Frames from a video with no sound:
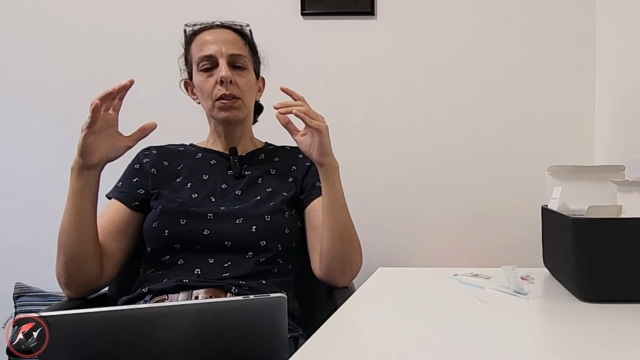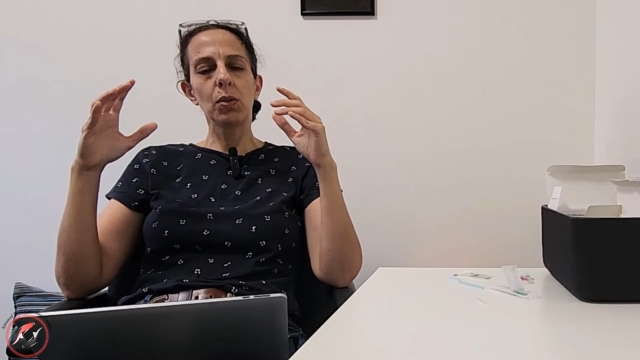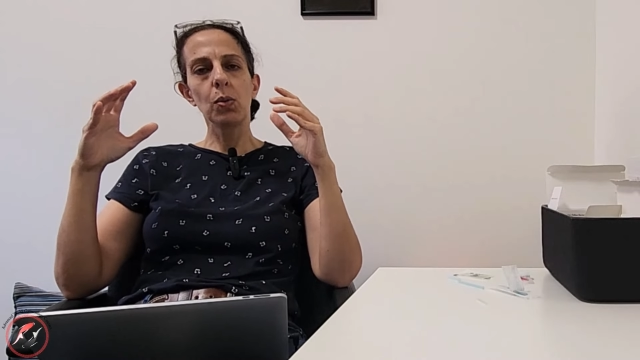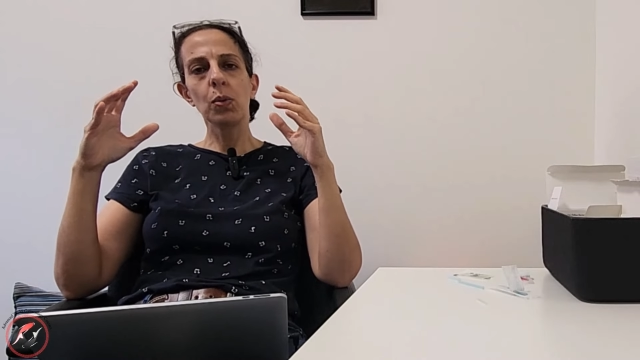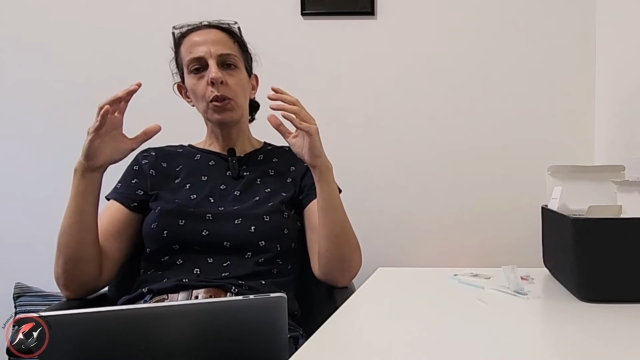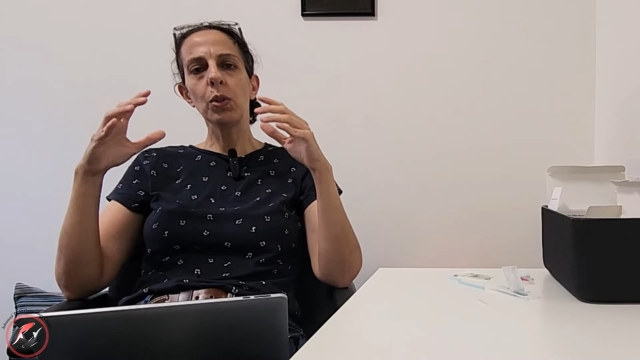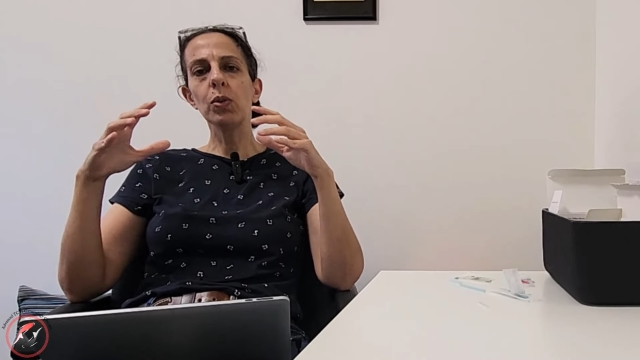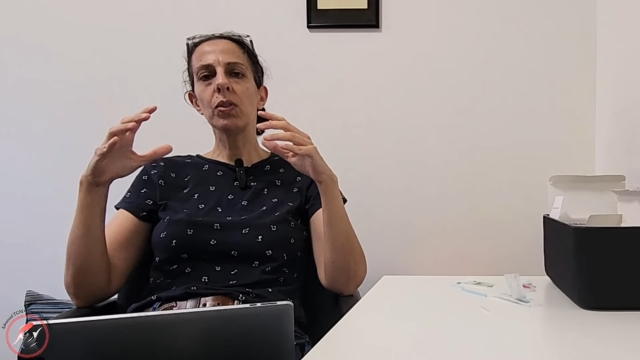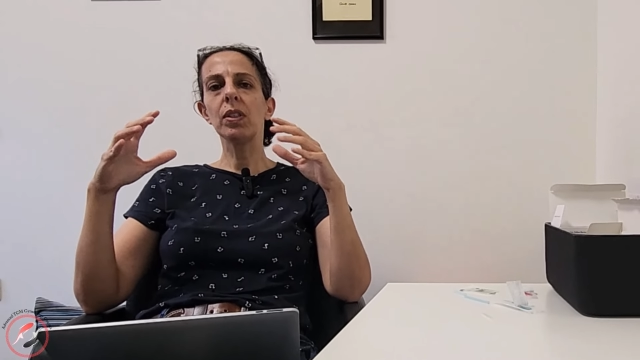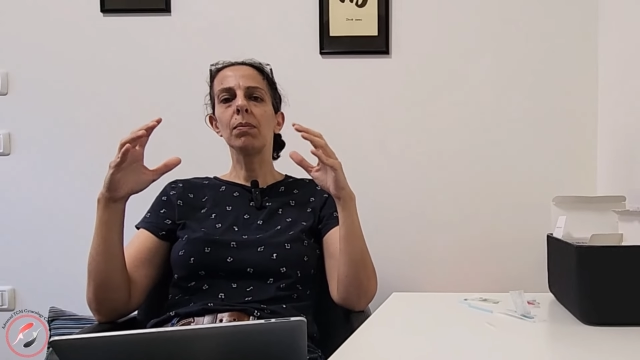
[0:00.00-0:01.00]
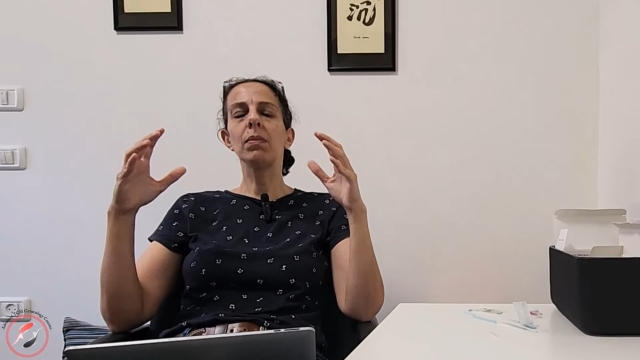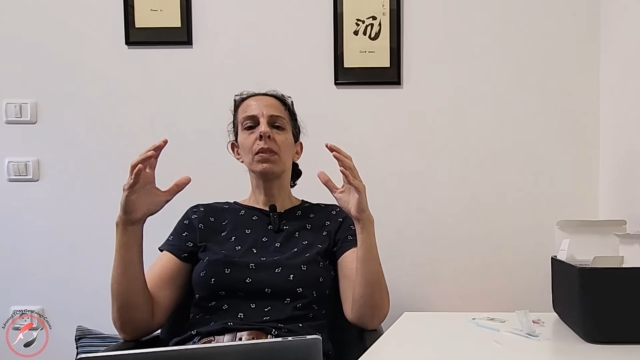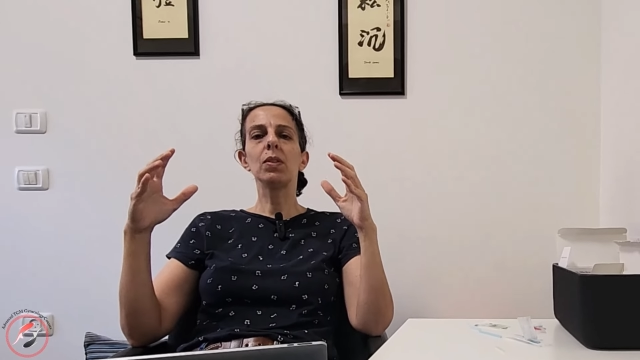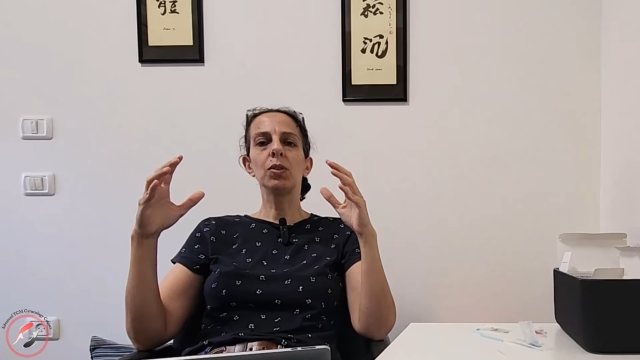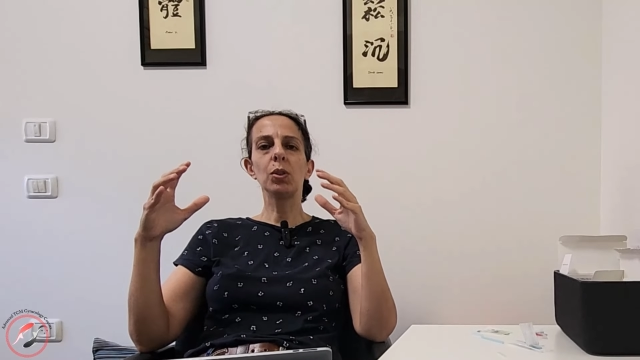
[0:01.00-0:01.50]
to use them
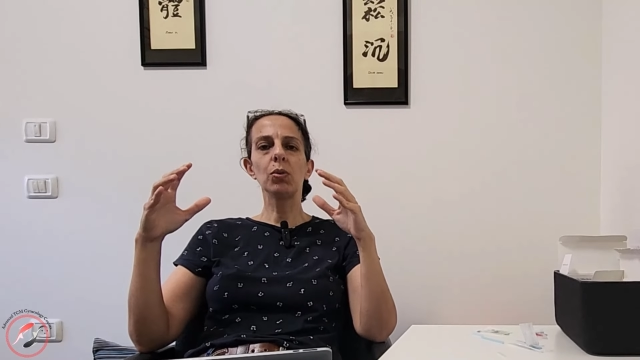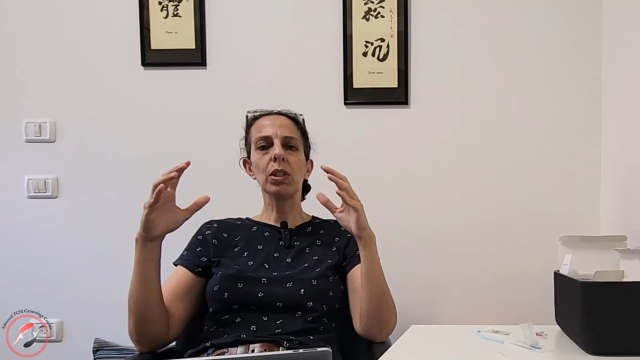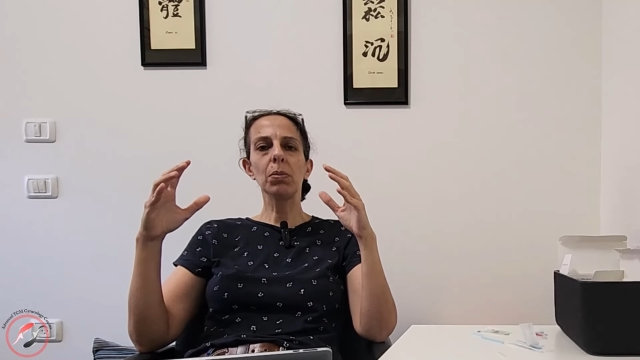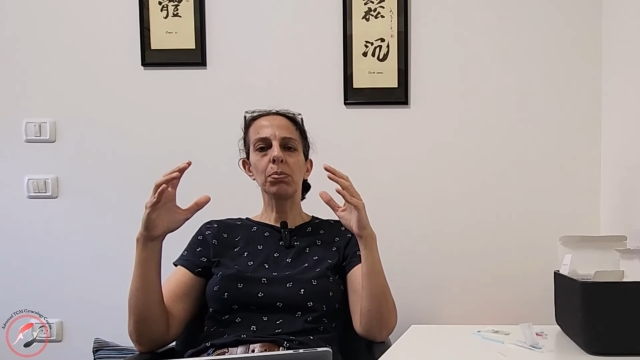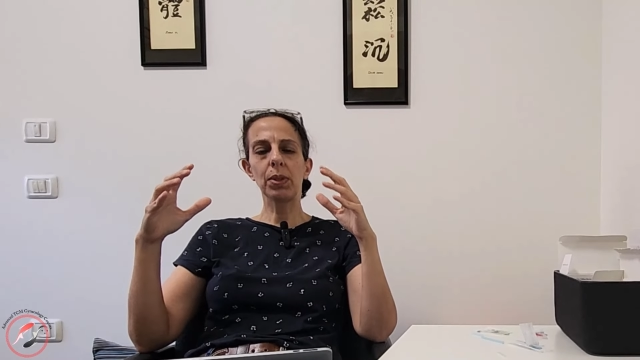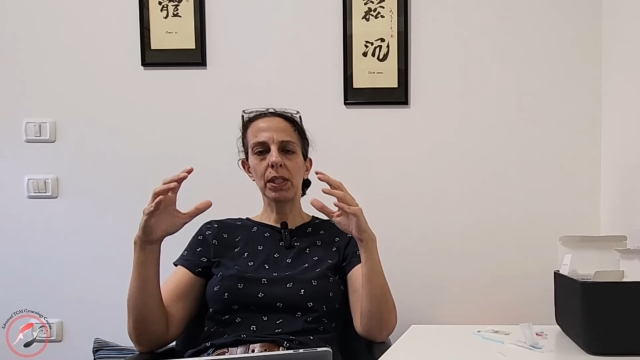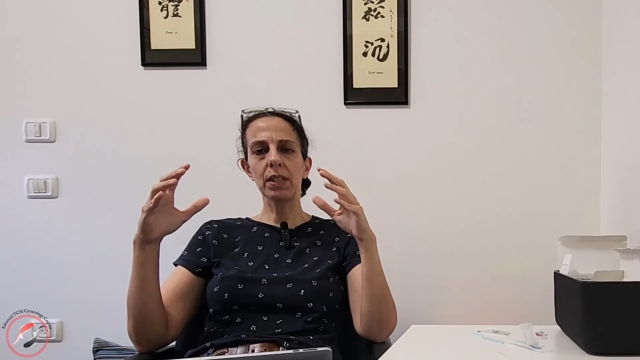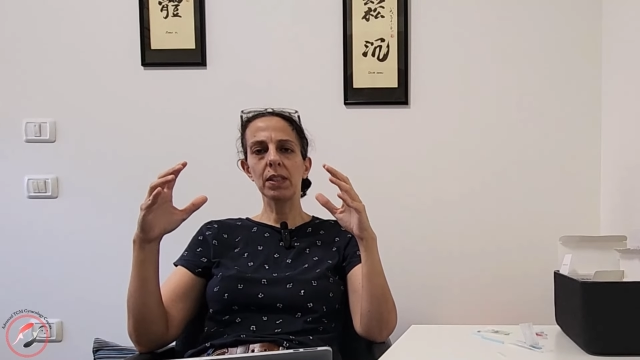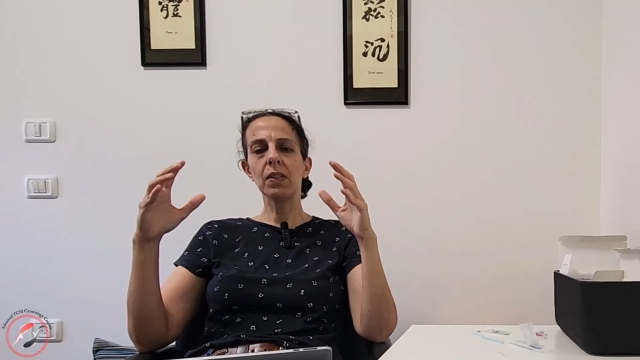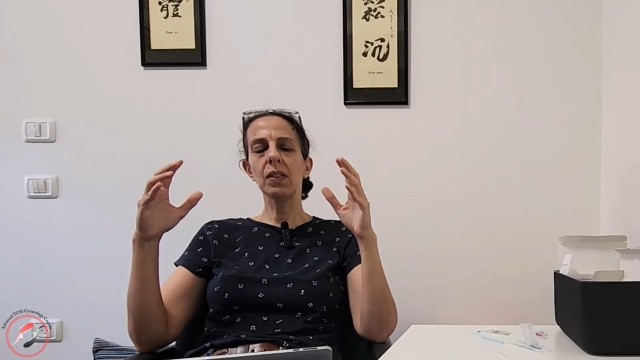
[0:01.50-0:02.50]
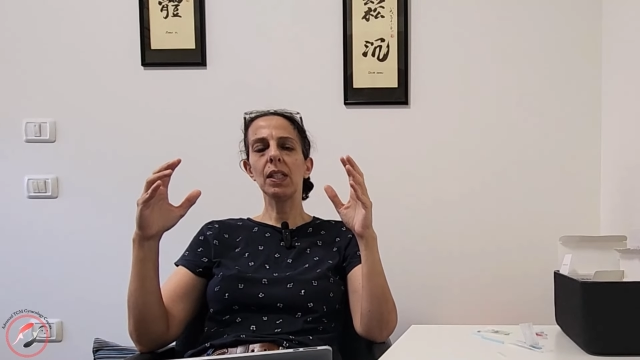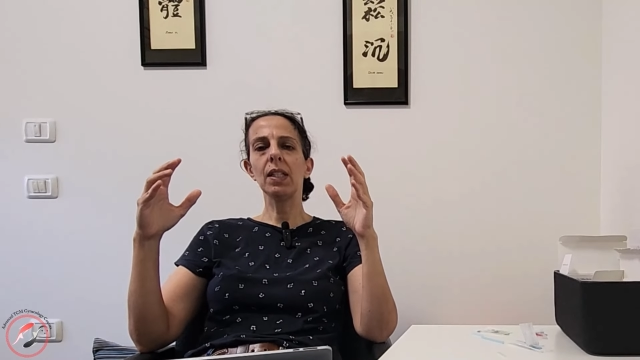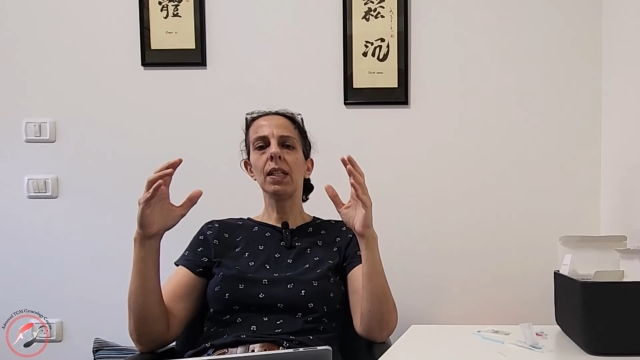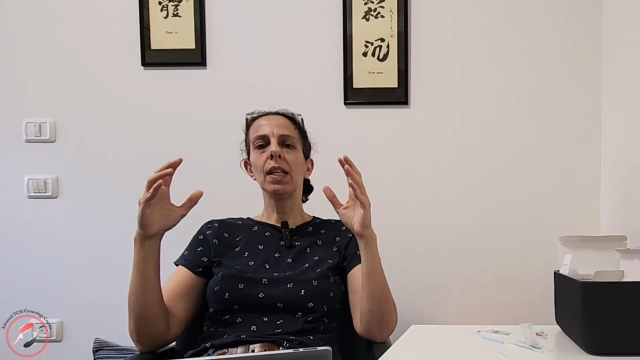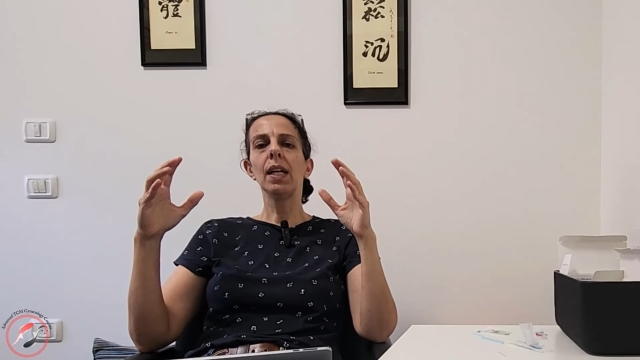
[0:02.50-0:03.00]
during pregnancy
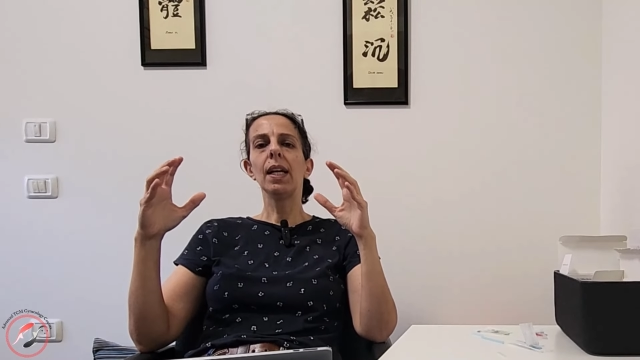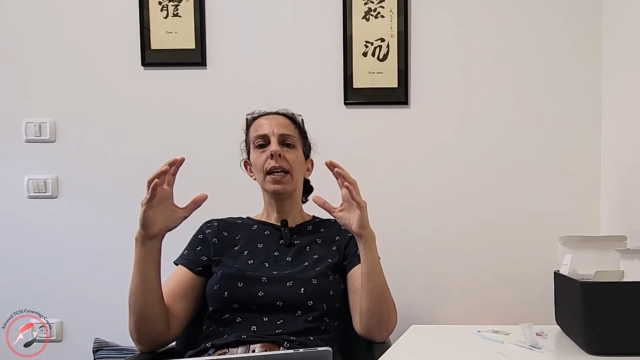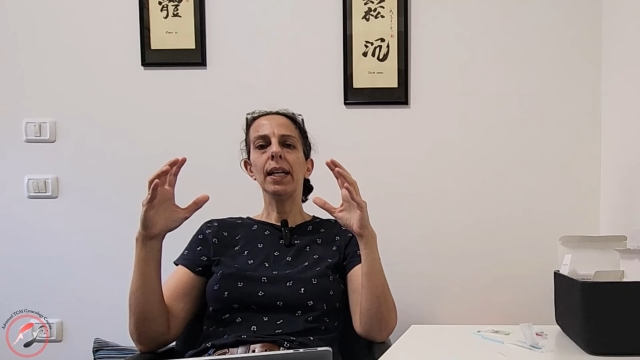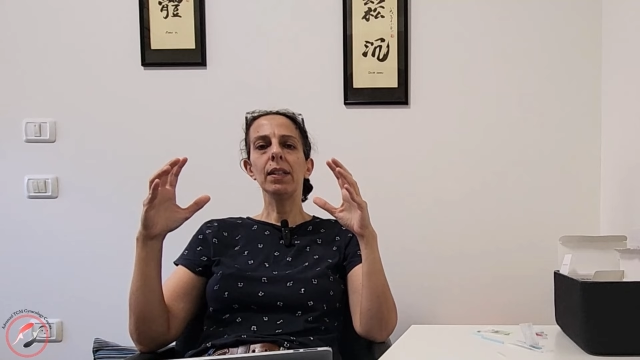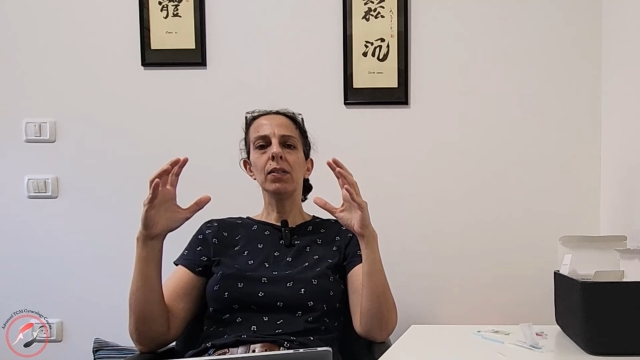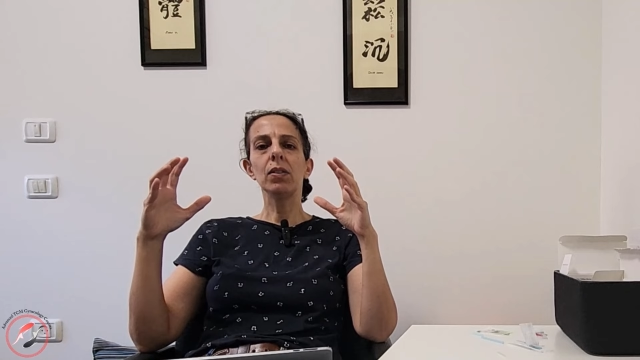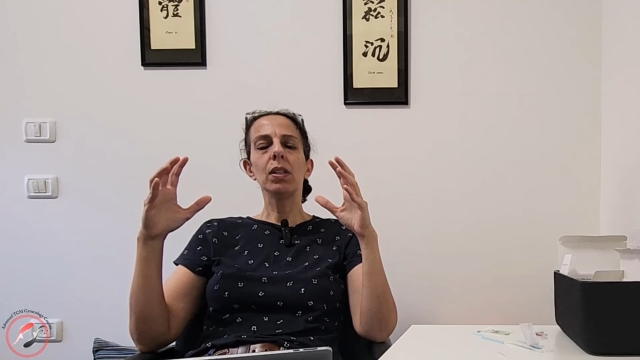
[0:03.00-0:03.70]
and